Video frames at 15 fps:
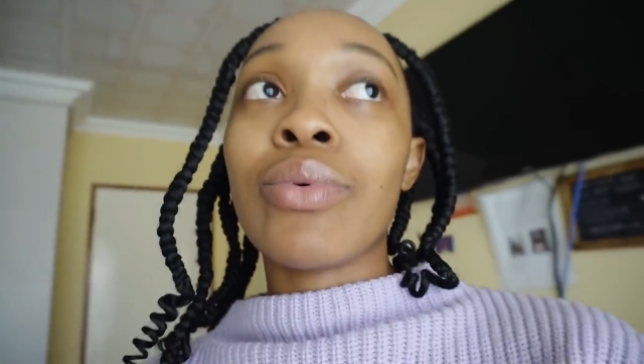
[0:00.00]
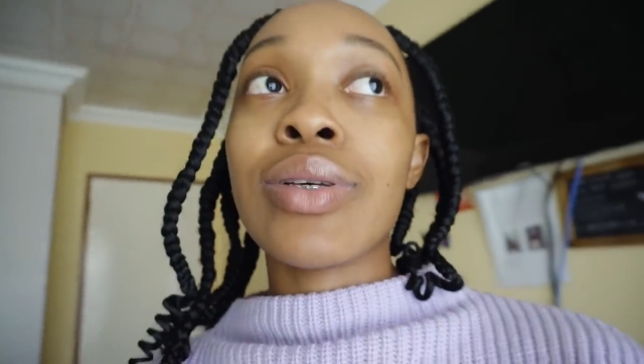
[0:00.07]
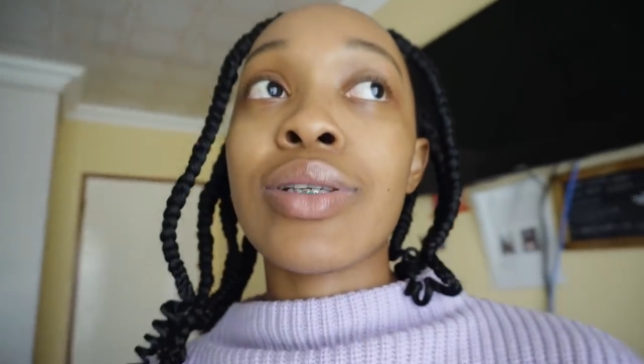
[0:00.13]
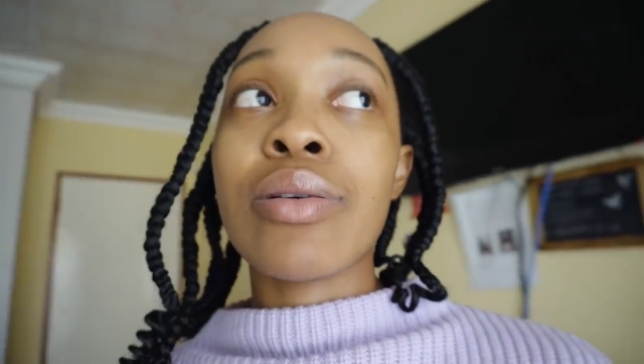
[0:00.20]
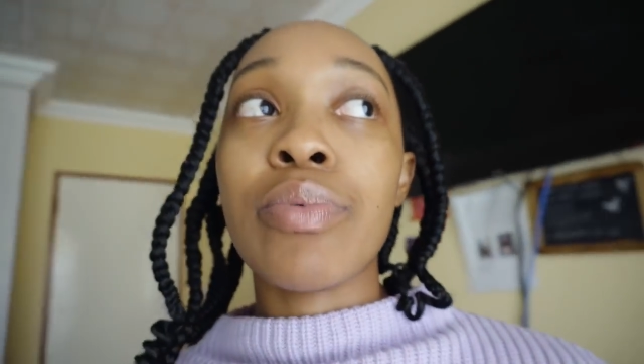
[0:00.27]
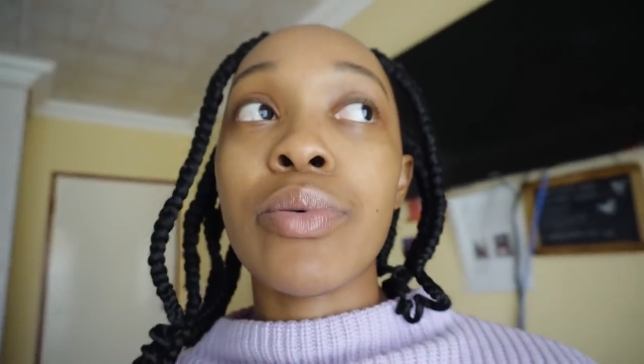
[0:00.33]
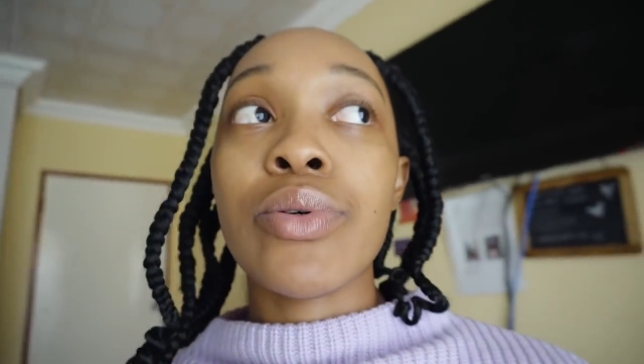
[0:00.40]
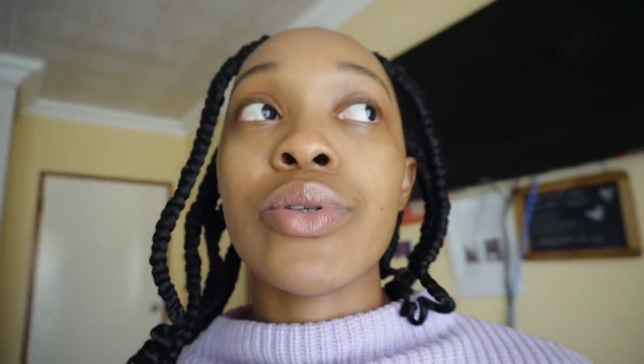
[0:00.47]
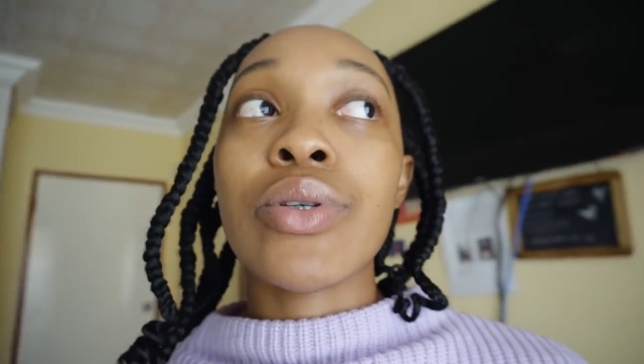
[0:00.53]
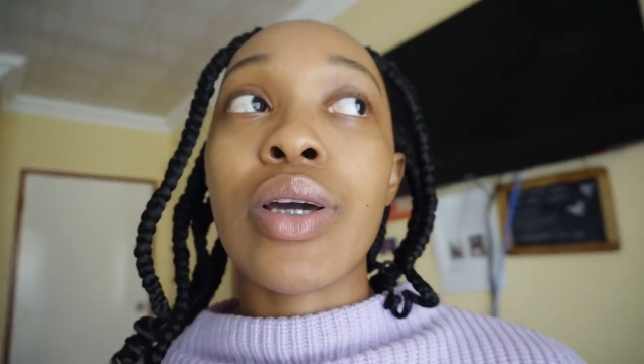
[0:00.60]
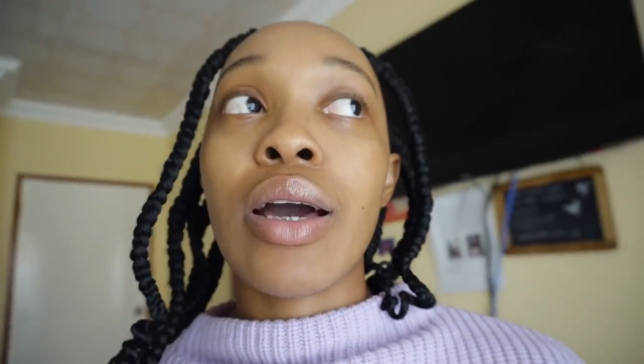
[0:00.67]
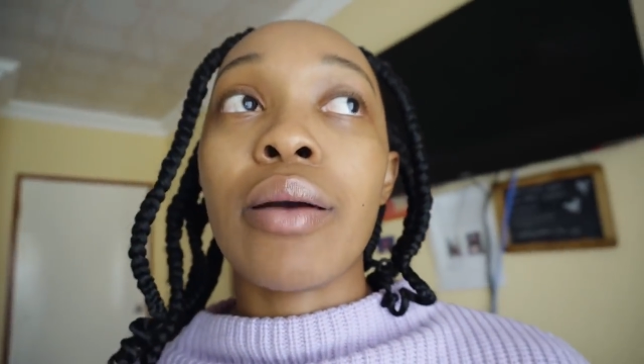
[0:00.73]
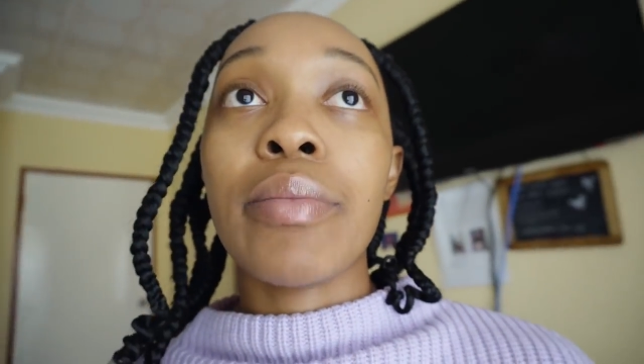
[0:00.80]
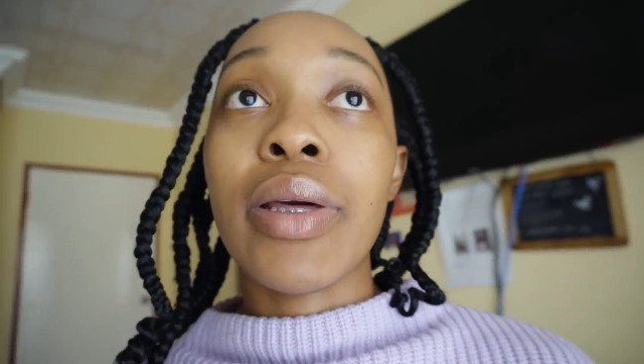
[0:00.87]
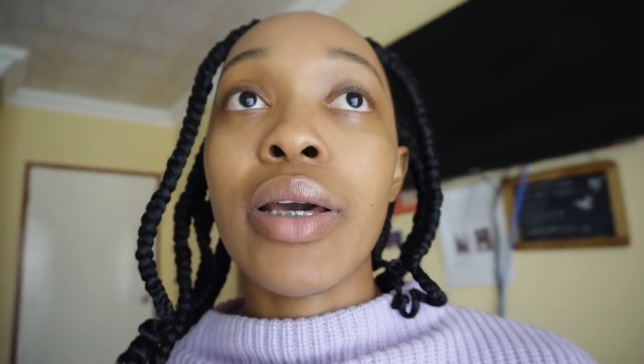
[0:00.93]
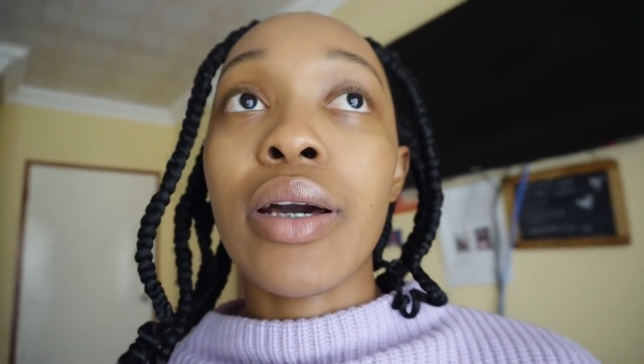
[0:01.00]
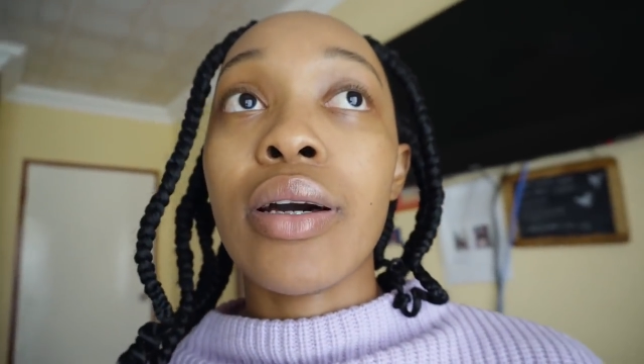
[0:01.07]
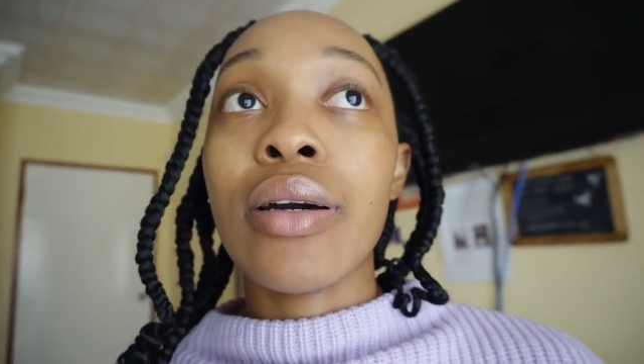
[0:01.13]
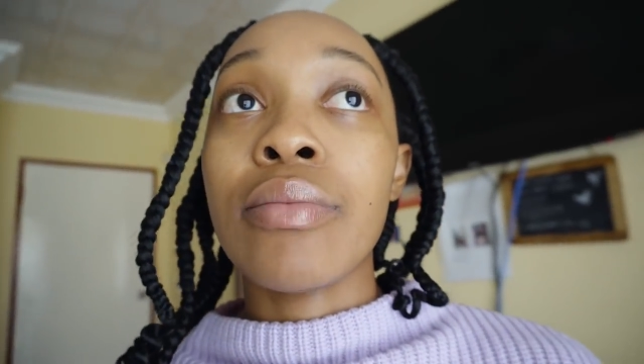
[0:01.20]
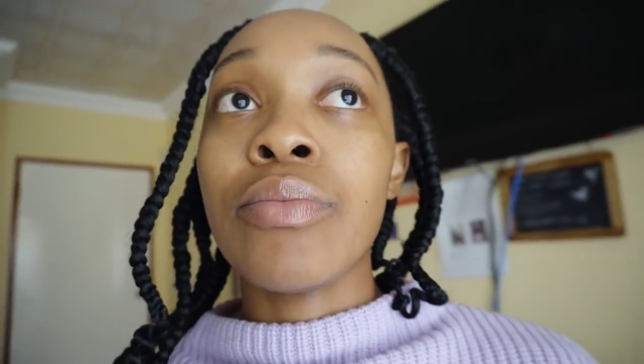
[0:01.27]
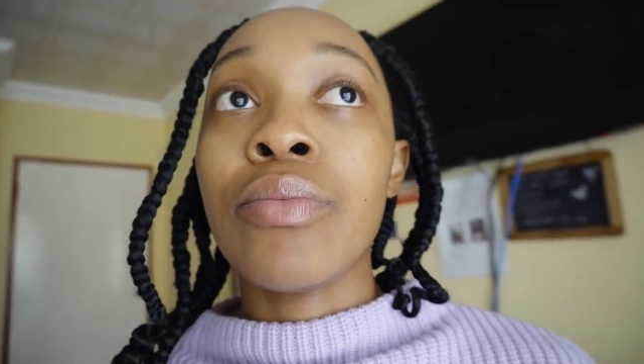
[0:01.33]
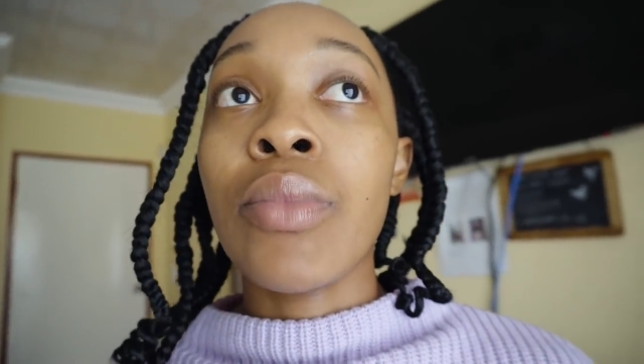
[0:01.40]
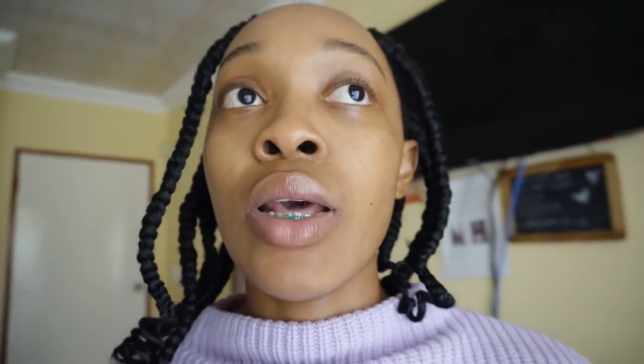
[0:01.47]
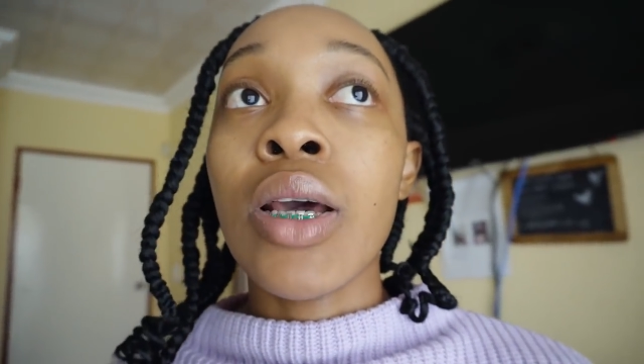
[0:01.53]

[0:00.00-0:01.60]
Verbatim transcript: was supposed to come here